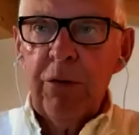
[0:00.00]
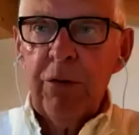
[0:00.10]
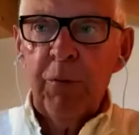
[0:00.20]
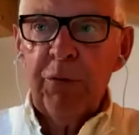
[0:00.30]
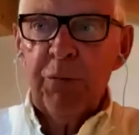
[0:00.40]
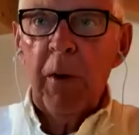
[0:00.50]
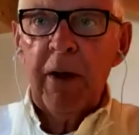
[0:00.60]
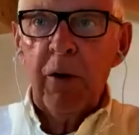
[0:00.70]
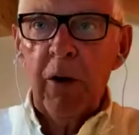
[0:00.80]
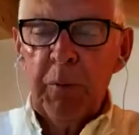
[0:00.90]
job was one
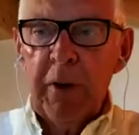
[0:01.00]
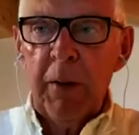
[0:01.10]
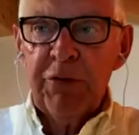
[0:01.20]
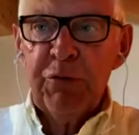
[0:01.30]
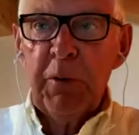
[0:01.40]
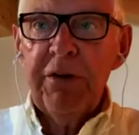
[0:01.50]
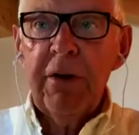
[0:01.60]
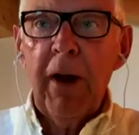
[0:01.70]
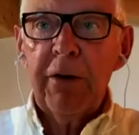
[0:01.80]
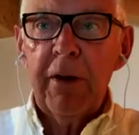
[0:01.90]
I got when I was
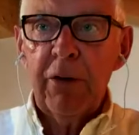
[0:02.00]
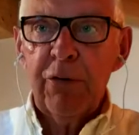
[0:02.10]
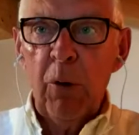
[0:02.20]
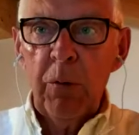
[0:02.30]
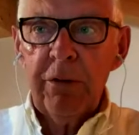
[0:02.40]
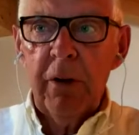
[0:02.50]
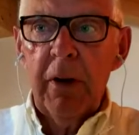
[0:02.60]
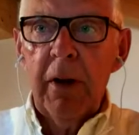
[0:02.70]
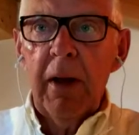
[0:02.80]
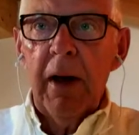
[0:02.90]
29 years old.
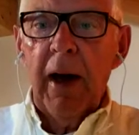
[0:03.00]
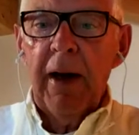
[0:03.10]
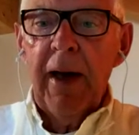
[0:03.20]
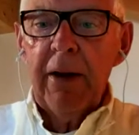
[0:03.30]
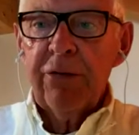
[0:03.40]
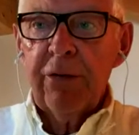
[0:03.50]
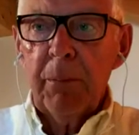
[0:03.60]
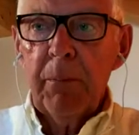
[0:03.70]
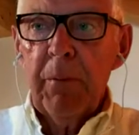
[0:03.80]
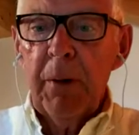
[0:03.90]
I had
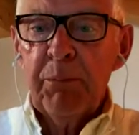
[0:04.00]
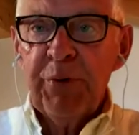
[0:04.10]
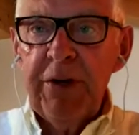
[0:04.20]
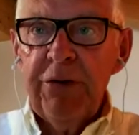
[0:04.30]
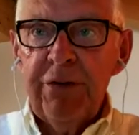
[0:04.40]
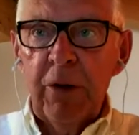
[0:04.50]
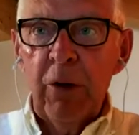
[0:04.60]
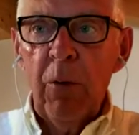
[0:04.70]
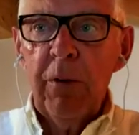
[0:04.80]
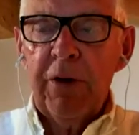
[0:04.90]
some
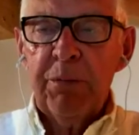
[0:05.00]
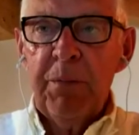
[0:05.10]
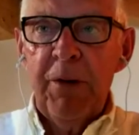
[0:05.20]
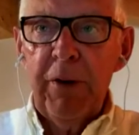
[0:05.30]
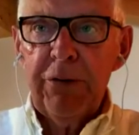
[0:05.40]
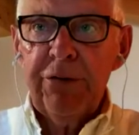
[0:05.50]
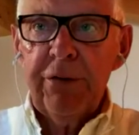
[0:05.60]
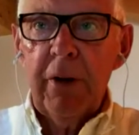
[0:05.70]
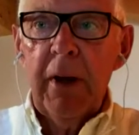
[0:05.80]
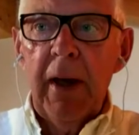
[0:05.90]
pre-CEO
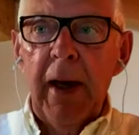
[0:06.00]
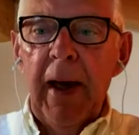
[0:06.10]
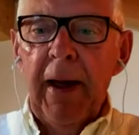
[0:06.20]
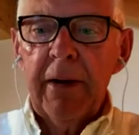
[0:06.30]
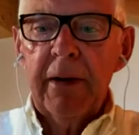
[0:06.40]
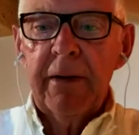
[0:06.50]
experience, and